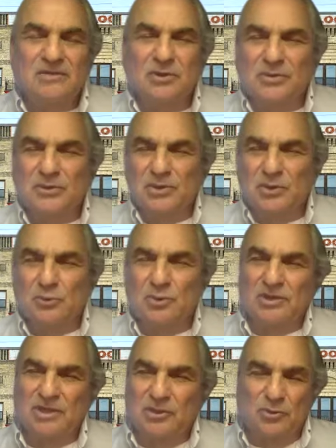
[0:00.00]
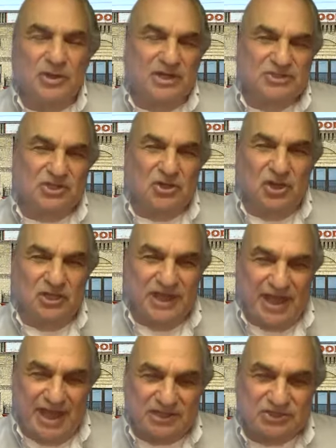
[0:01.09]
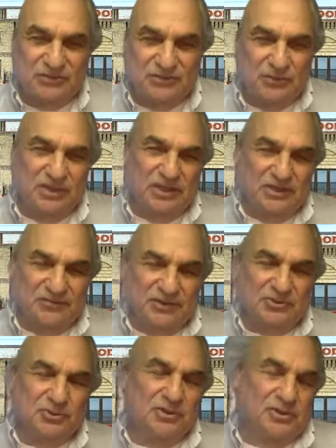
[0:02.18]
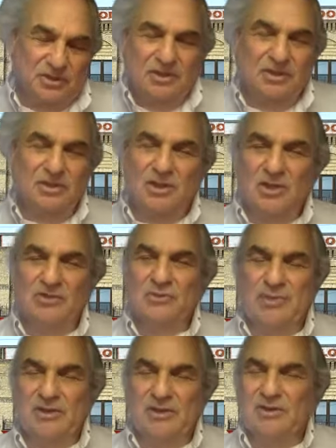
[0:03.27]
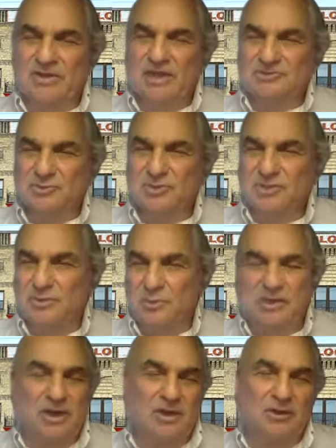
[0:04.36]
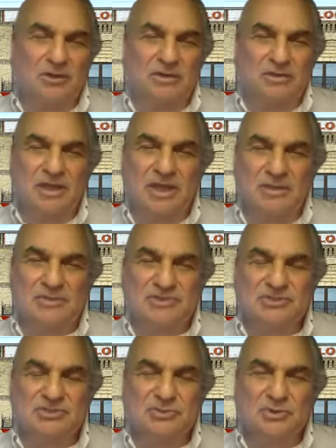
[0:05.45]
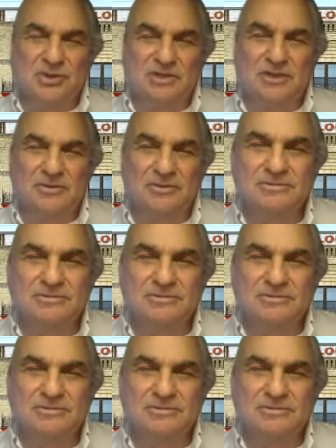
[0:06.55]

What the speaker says: good theater really creates a call to action for the individual, all the better. And that's really what our aim is to do right now.